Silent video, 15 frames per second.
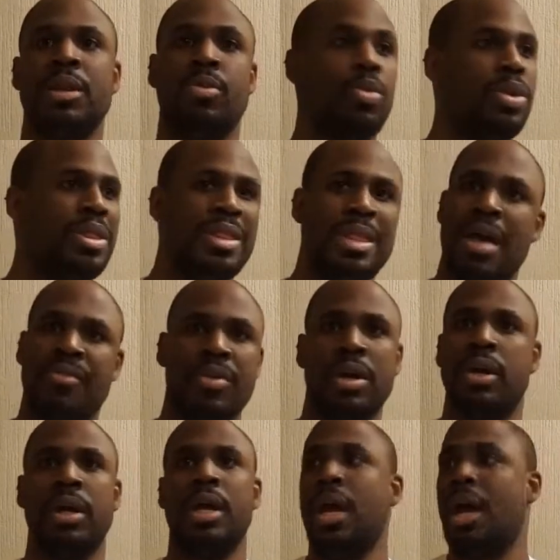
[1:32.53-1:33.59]
was never
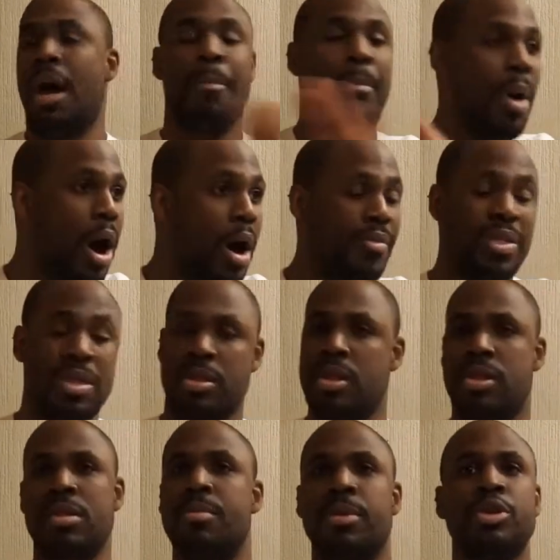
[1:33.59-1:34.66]
a part of the
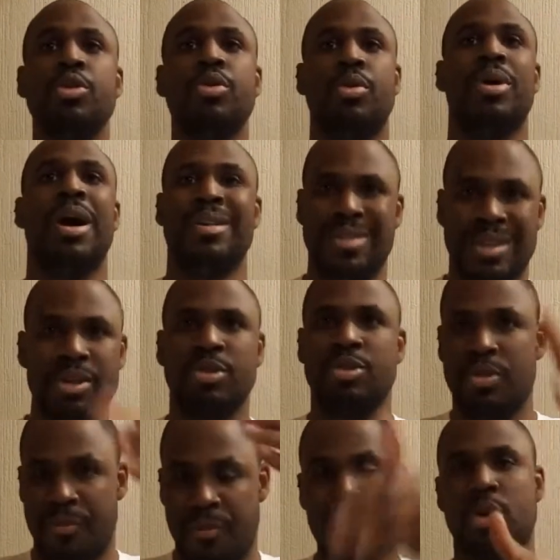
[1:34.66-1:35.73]
system at all until
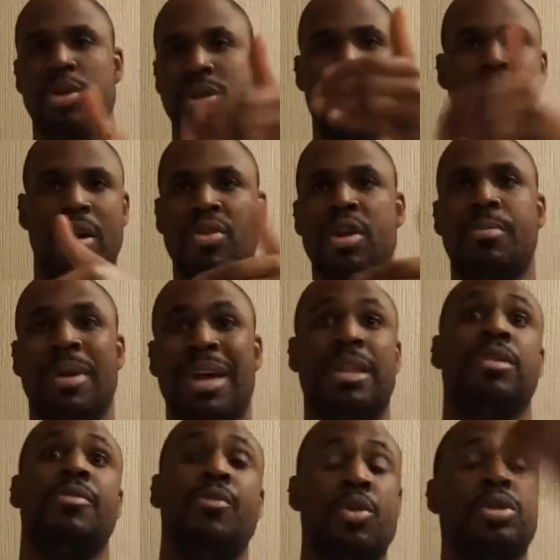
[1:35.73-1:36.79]
divorce started creeping in.
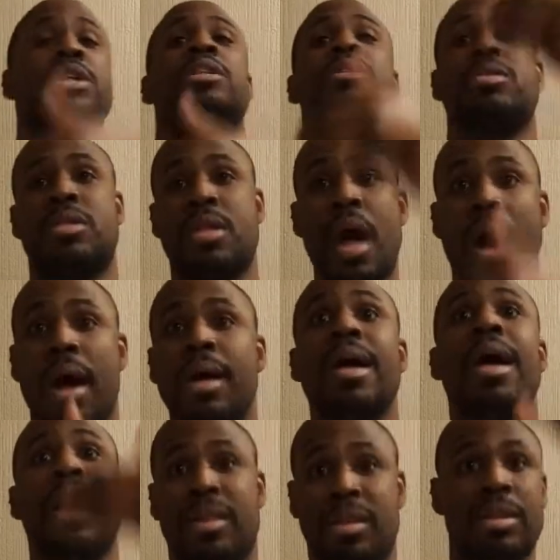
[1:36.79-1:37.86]
Divorce didn't start
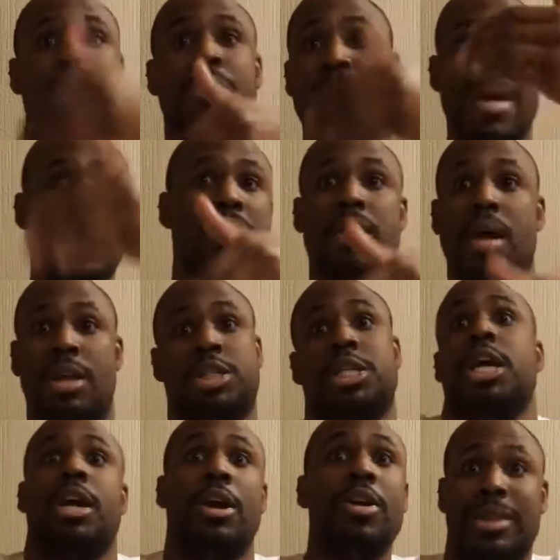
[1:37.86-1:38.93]
until men started
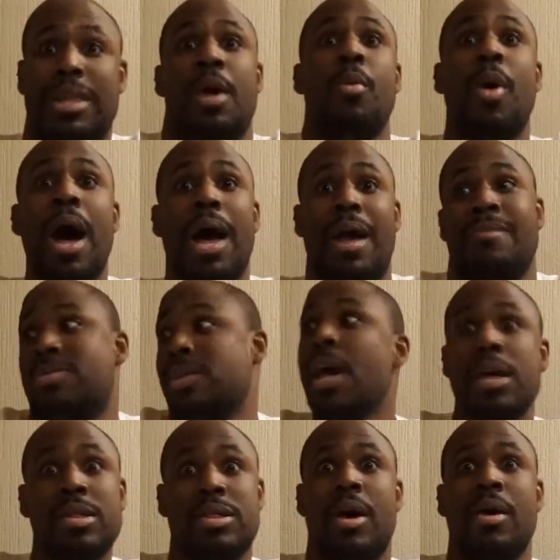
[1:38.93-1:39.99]
cheating on their wives.
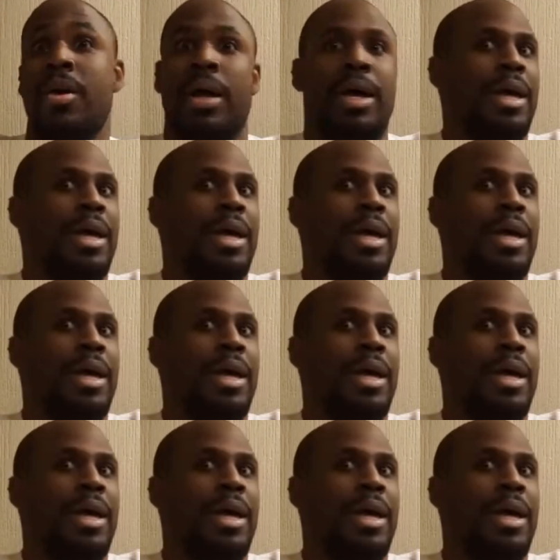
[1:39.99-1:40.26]
So,